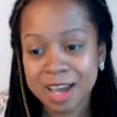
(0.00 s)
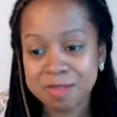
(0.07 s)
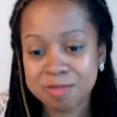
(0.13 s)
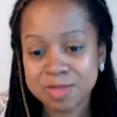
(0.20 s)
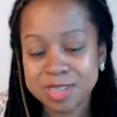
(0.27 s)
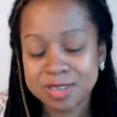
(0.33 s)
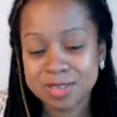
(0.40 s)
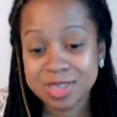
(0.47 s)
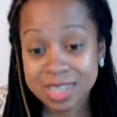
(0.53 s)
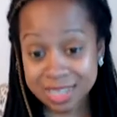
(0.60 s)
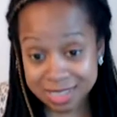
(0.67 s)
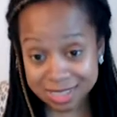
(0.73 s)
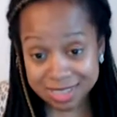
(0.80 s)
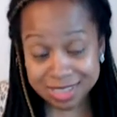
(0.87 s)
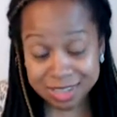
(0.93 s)
So
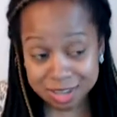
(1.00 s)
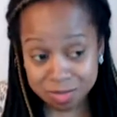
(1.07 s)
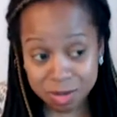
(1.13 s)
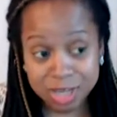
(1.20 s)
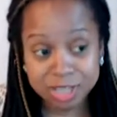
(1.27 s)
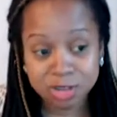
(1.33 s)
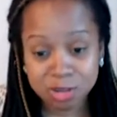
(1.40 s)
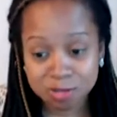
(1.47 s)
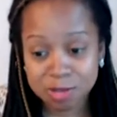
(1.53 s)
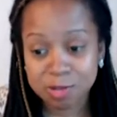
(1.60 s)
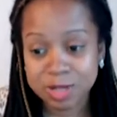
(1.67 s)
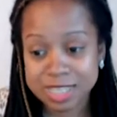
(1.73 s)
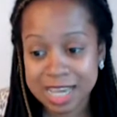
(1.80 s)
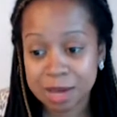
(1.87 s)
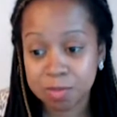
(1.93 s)
this is a picture of the
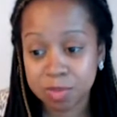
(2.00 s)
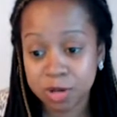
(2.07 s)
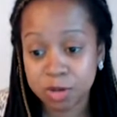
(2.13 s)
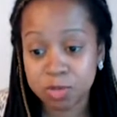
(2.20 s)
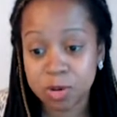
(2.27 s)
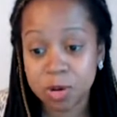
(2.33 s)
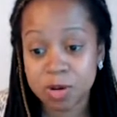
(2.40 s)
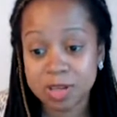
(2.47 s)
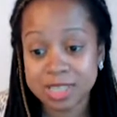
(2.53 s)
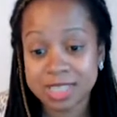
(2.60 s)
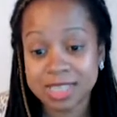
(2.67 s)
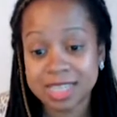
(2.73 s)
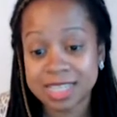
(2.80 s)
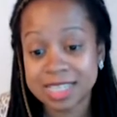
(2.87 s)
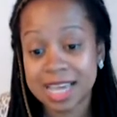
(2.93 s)
Whzan blue box,
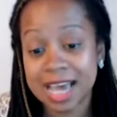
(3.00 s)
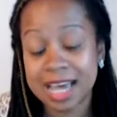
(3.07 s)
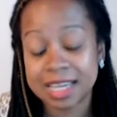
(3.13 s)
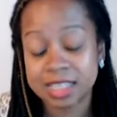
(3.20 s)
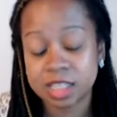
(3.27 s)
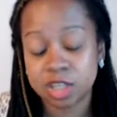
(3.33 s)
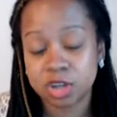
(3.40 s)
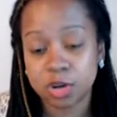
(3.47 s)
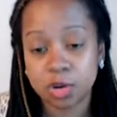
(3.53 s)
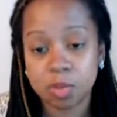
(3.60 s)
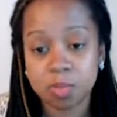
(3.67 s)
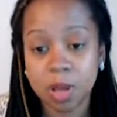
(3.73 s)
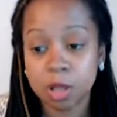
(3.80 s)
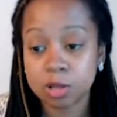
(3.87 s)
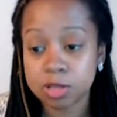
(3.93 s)
and this has, a
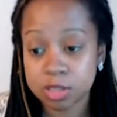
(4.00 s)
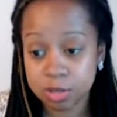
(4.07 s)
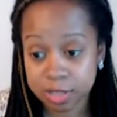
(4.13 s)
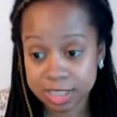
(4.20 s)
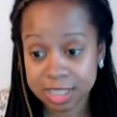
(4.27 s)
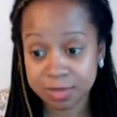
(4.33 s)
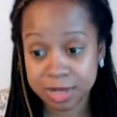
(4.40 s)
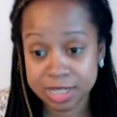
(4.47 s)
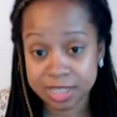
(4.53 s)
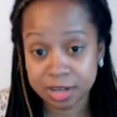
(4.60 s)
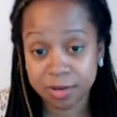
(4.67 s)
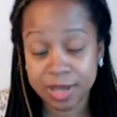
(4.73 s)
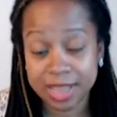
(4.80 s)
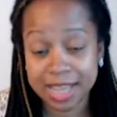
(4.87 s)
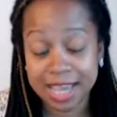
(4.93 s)
pulse
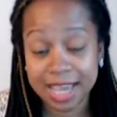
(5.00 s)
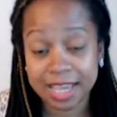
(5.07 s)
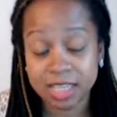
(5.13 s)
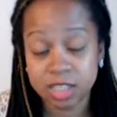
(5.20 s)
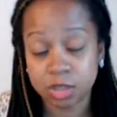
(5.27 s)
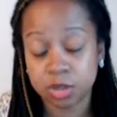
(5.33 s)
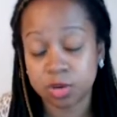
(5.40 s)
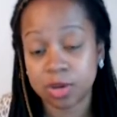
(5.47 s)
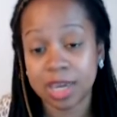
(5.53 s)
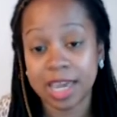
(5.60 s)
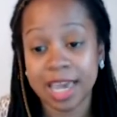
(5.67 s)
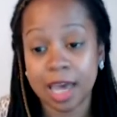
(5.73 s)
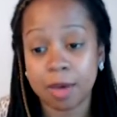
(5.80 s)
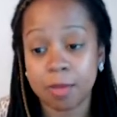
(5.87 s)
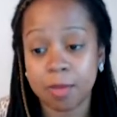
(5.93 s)
oximeter in there, so you can
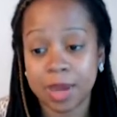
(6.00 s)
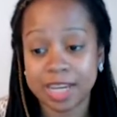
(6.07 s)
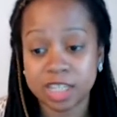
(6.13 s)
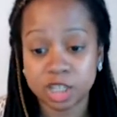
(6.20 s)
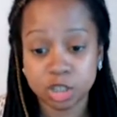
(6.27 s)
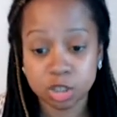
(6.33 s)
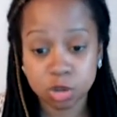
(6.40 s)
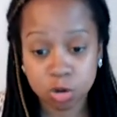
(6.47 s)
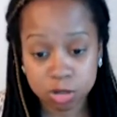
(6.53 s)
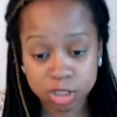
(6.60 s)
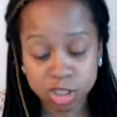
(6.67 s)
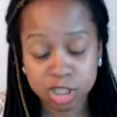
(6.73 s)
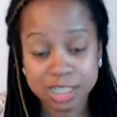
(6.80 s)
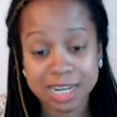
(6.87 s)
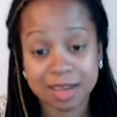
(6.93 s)
get patients'
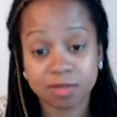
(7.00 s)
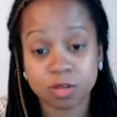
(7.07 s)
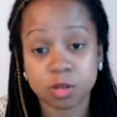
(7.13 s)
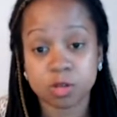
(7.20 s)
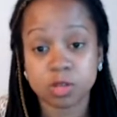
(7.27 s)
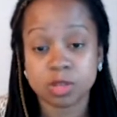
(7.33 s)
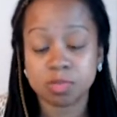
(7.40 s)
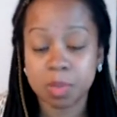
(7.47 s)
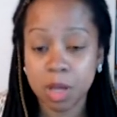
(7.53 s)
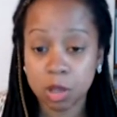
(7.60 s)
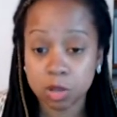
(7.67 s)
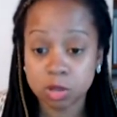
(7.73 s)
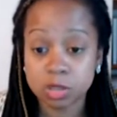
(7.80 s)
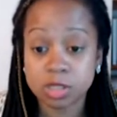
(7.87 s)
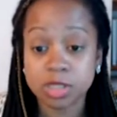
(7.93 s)
oxygen levels,
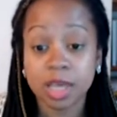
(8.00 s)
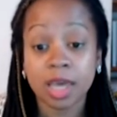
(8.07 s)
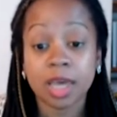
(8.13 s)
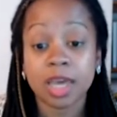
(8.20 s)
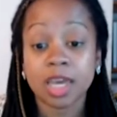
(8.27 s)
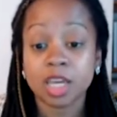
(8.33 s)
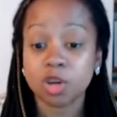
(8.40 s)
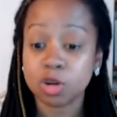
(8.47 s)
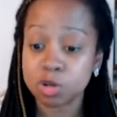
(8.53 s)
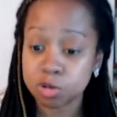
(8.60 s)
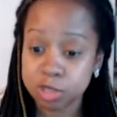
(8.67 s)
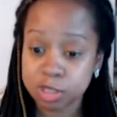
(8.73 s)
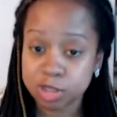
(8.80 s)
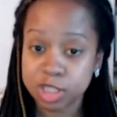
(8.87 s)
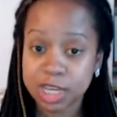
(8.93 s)
pulse. You can
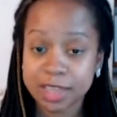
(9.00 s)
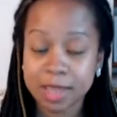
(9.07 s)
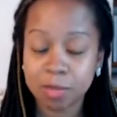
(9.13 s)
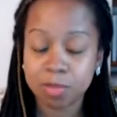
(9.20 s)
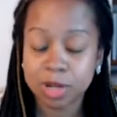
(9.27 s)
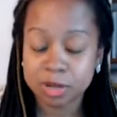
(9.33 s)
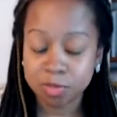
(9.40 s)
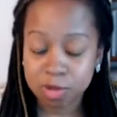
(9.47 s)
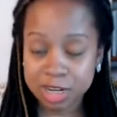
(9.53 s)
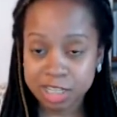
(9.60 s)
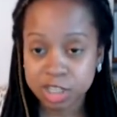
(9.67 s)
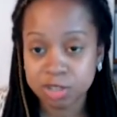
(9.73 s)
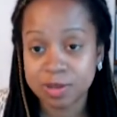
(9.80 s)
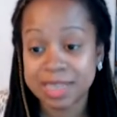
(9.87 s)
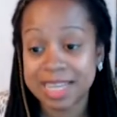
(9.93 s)
also check their blood
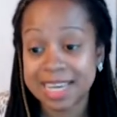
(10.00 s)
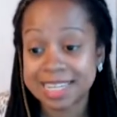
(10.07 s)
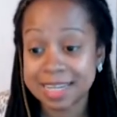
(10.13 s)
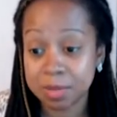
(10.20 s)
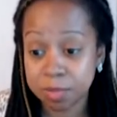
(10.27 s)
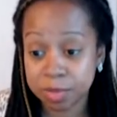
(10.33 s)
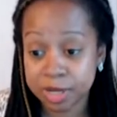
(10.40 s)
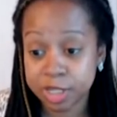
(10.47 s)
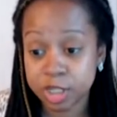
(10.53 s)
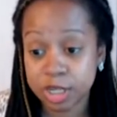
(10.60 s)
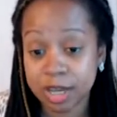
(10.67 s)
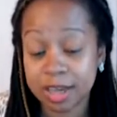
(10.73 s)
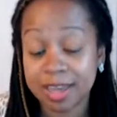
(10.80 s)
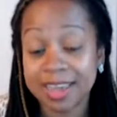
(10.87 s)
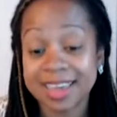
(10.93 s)
pressure and their
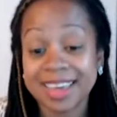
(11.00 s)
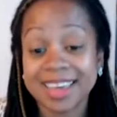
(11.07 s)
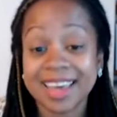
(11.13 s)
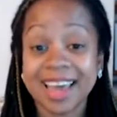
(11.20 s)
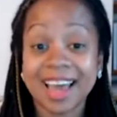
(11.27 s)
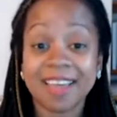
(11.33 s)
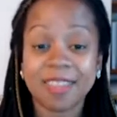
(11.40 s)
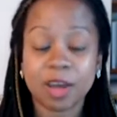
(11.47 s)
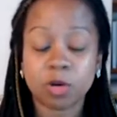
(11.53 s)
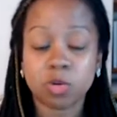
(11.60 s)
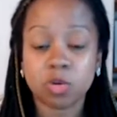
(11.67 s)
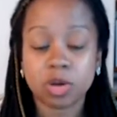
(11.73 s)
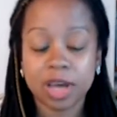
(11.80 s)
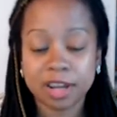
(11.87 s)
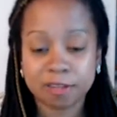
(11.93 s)
temperature, and that
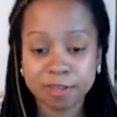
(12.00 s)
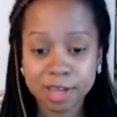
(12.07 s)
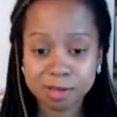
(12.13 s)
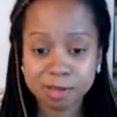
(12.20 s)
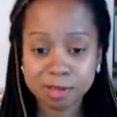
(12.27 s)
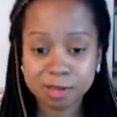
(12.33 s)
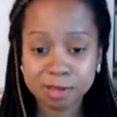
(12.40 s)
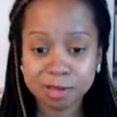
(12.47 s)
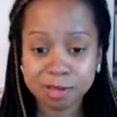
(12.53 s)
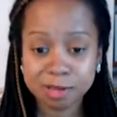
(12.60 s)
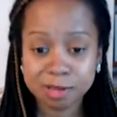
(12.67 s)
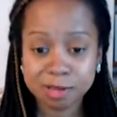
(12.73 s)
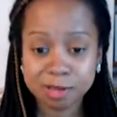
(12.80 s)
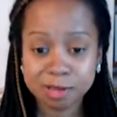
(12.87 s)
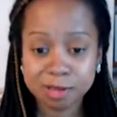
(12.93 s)
all kind of comes
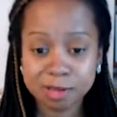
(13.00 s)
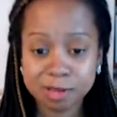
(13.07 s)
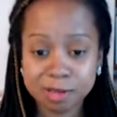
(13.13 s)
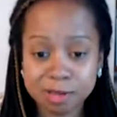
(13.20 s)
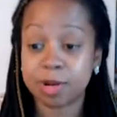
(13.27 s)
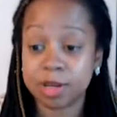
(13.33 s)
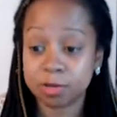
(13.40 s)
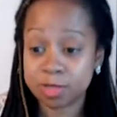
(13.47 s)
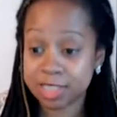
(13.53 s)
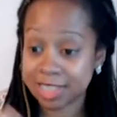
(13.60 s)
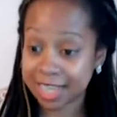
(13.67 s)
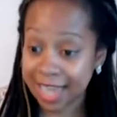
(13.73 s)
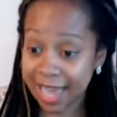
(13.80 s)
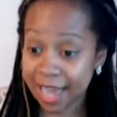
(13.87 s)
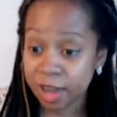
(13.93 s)
together on this tablet, which the
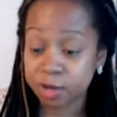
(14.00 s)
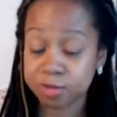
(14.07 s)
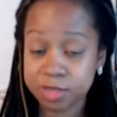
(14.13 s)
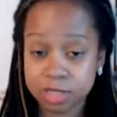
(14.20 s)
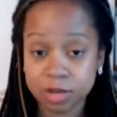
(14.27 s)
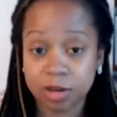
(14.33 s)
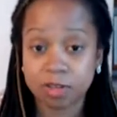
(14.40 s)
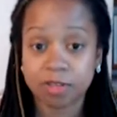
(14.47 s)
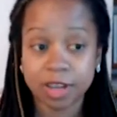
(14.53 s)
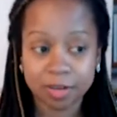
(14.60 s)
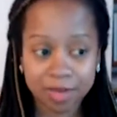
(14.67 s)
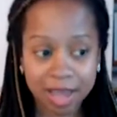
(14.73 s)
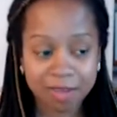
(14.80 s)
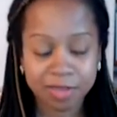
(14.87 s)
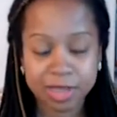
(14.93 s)
care home staff kind
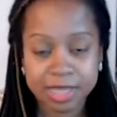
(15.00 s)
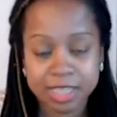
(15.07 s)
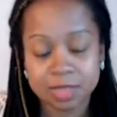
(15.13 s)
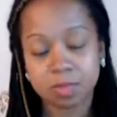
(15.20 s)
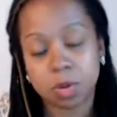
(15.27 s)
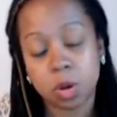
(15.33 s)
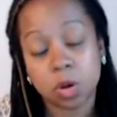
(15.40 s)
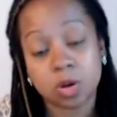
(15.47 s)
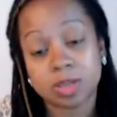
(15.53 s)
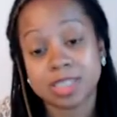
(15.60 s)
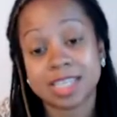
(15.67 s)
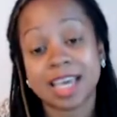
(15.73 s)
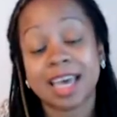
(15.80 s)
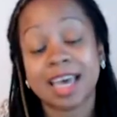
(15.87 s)
of have in this box.